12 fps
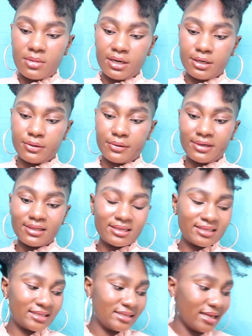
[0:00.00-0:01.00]
my Gorilla
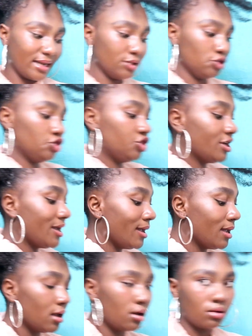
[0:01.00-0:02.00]
Snot
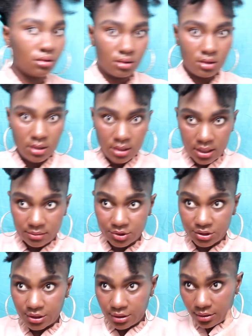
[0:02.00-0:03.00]
Gel, I'm
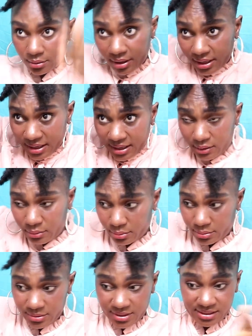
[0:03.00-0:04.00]
just gonna go ahead.
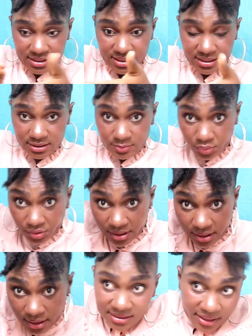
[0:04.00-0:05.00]
This thing is
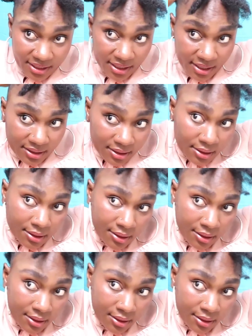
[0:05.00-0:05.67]
pretty sticky.